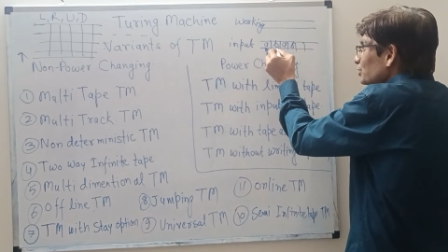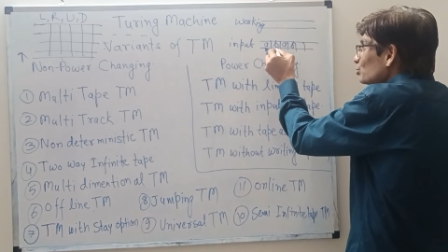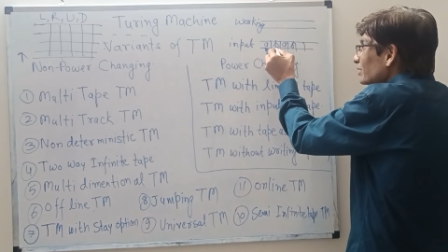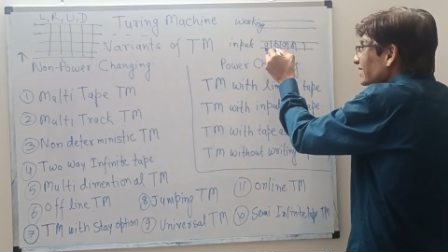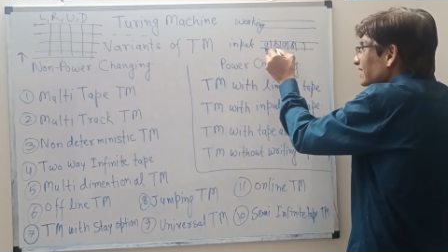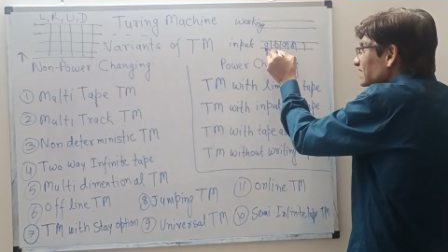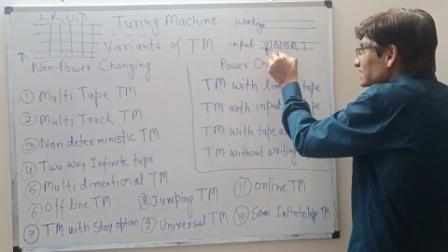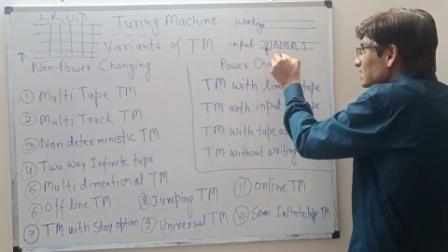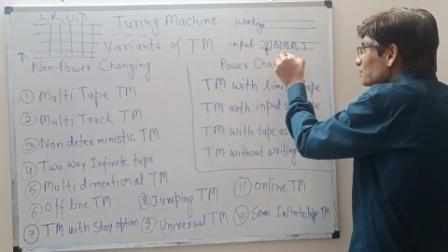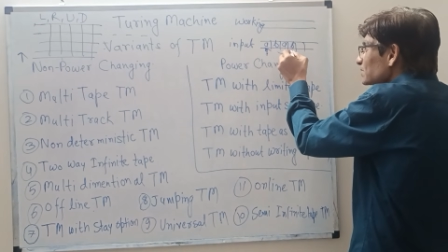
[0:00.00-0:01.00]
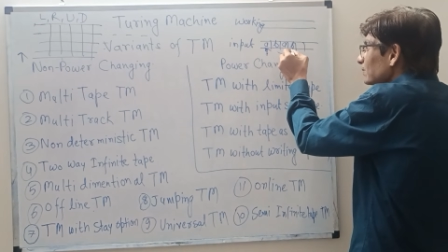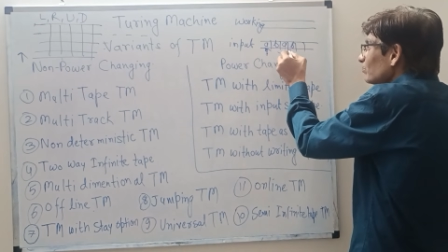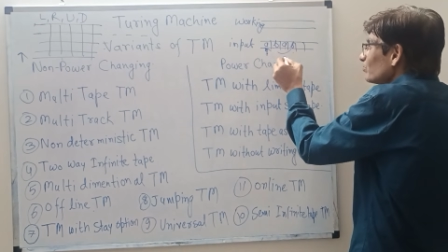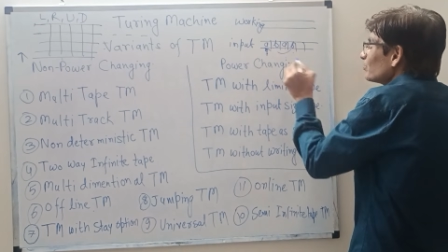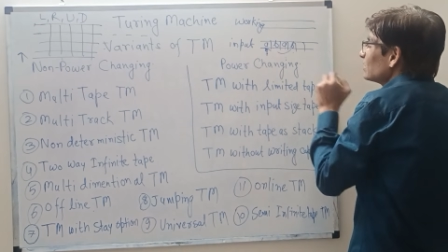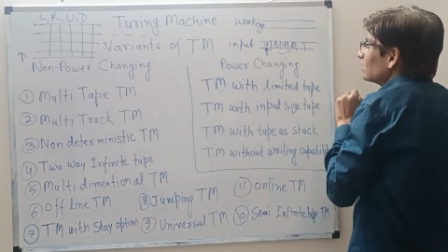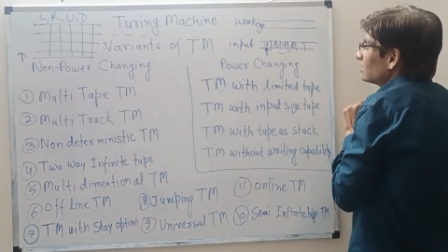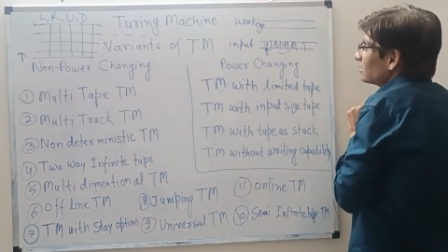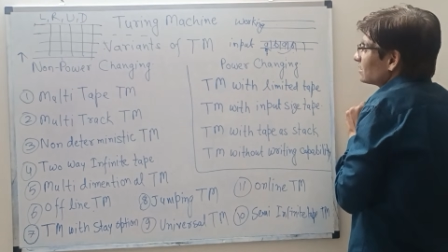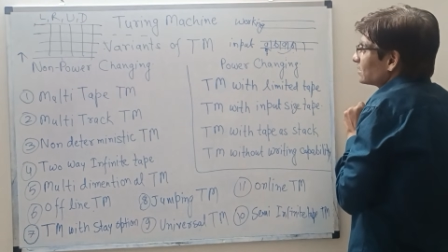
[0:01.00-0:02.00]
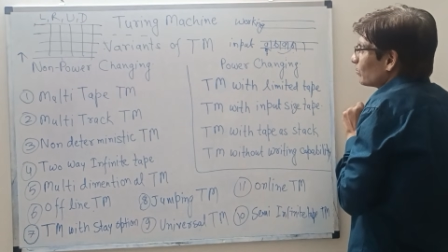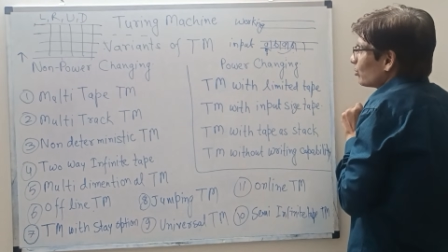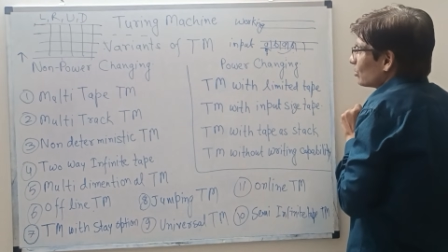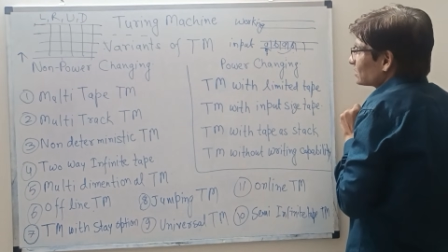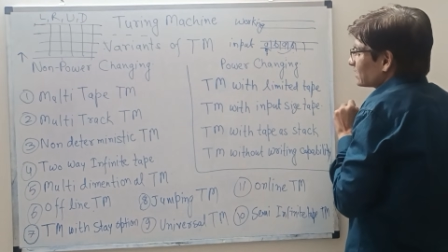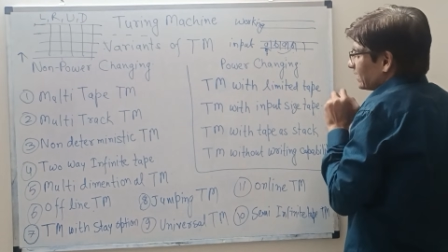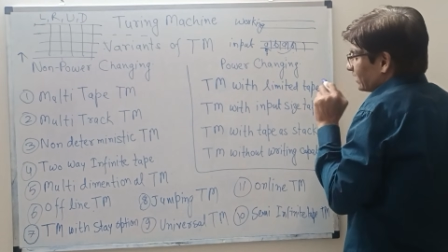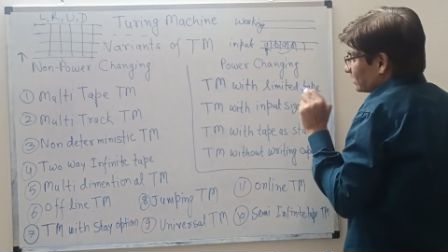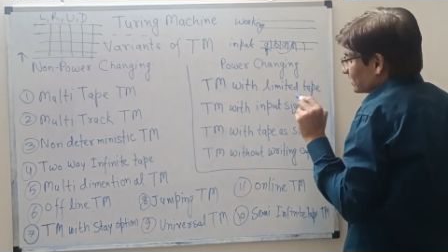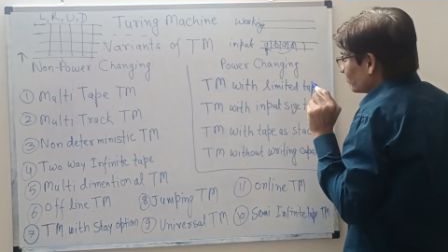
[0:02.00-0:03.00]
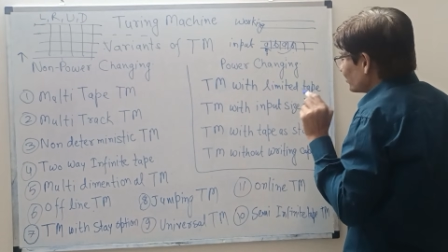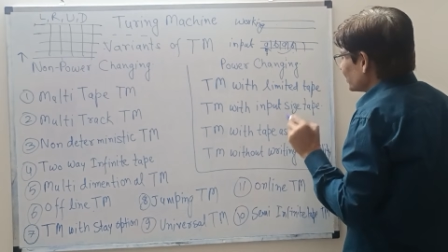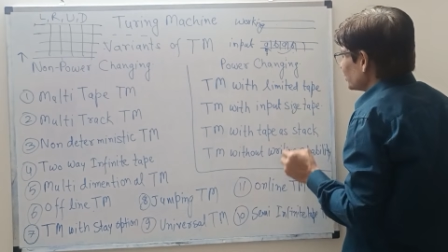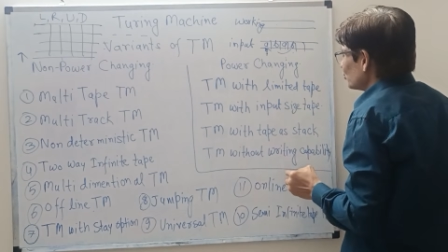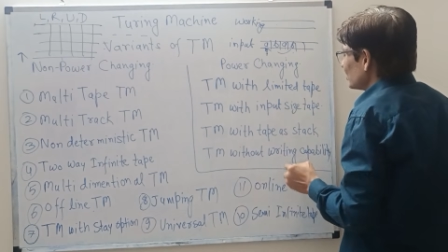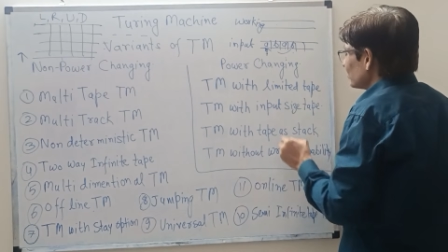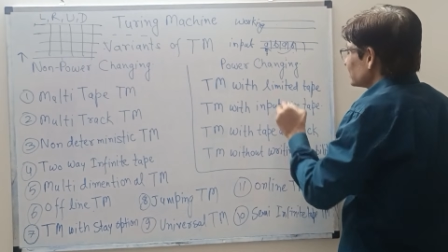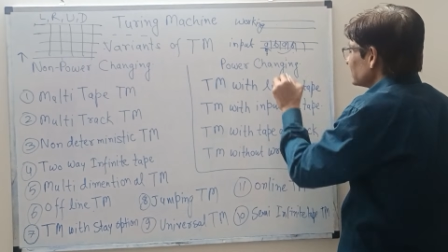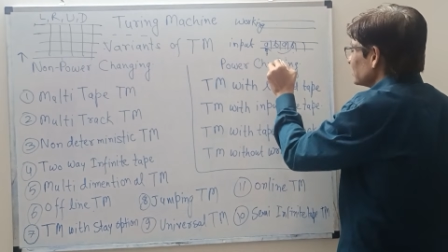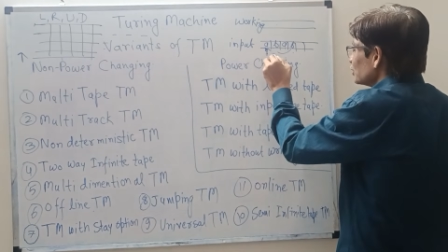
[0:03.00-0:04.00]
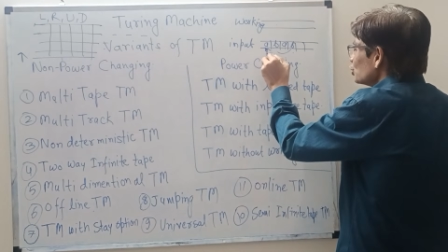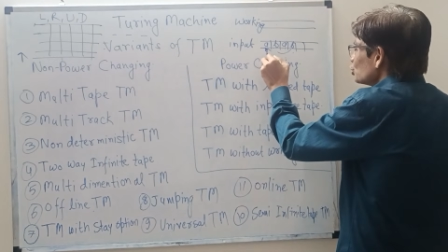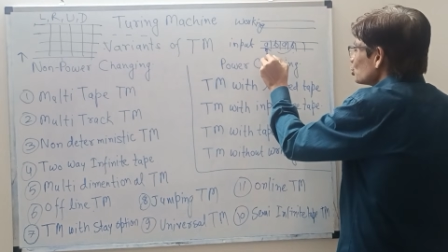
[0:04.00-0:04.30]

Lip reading: You can skip some symbols in jumping Turing machine.